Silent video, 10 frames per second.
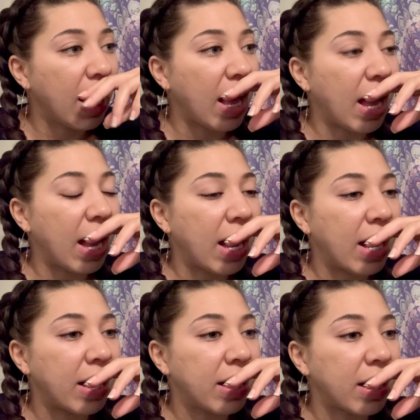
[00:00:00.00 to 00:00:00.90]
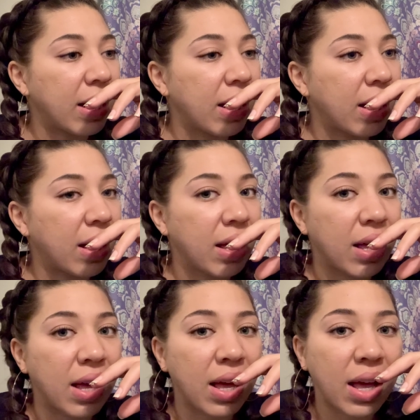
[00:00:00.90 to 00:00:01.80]
And
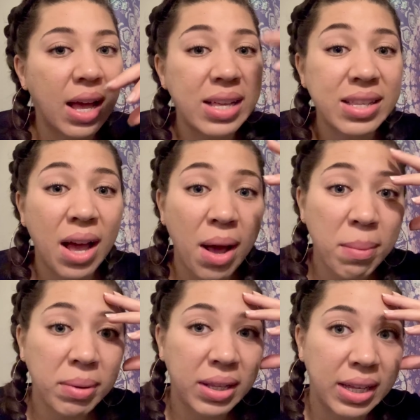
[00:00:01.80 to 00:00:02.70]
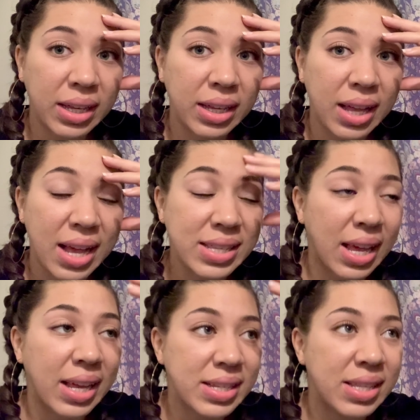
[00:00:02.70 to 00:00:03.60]
as humbly as
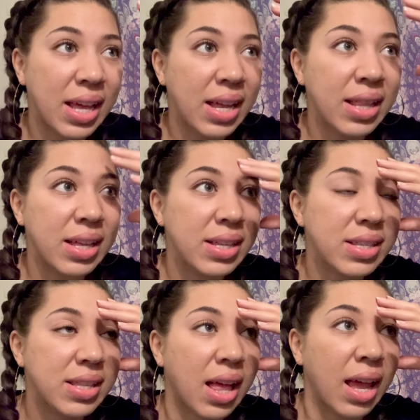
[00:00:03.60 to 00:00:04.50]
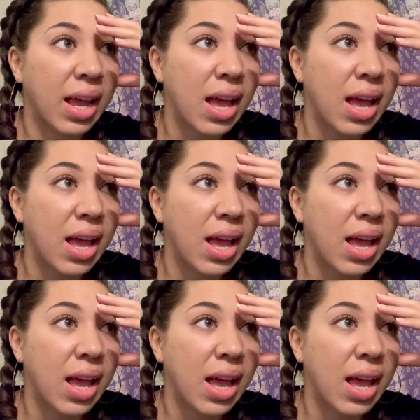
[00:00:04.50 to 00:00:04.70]
I say this, like,